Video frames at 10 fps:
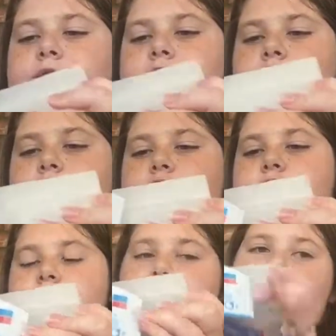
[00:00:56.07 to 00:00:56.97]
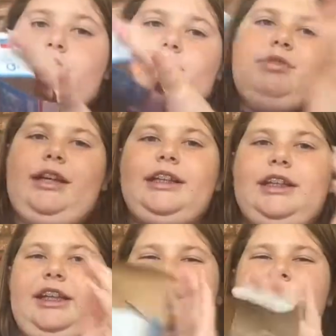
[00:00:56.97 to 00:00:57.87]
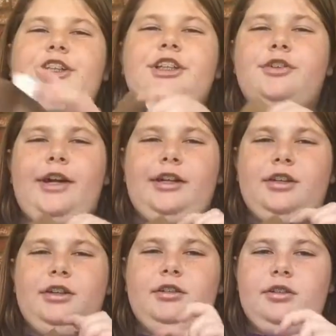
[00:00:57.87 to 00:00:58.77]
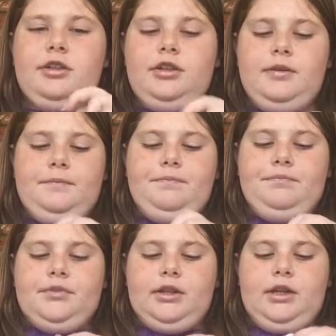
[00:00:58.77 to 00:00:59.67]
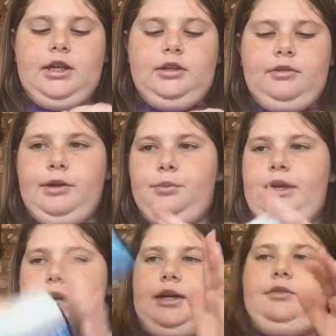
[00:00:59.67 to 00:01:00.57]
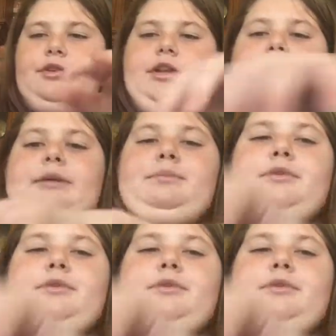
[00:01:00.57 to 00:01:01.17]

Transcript: like a cheese grater. Anyway, we have a